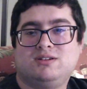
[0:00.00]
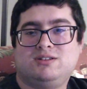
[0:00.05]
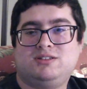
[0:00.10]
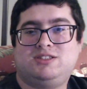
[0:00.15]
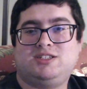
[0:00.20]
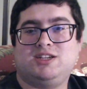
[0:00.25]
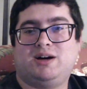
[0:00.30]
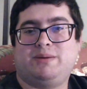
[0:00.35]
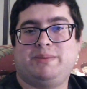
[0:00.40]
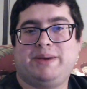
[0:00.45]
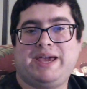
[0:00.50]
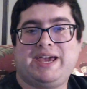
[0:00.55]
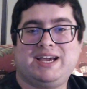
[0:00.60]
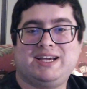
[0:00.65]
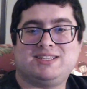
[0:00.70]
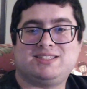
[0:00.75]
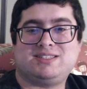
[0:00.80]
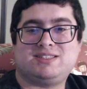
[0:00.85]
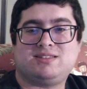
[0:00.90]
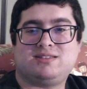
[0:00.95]

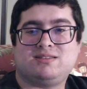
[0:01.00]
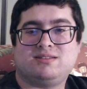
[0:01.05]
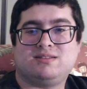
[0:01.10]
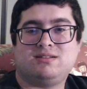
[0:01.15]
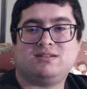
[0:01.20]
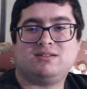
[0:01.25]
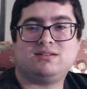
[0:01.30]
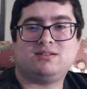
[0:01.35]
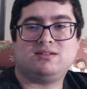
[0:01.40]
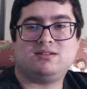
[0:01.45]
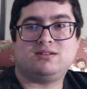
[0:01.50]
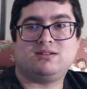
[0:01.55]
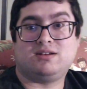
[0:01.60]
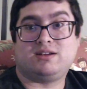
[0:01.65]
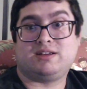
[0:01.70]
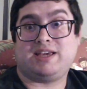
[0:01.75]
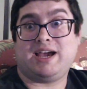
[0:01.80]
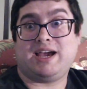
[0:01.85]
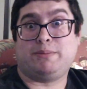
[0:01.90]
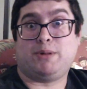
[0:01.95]
Dumbass.
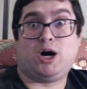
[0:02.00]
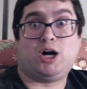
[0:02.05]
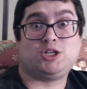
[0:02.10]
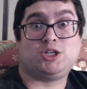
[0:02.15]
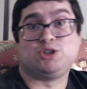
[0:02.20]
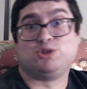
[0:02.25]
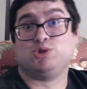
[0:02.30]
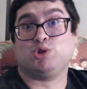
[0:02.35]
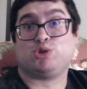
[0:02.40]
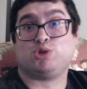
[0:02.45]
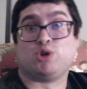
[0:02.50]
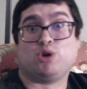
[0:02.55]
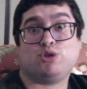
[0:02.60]
Yeah, Martians are so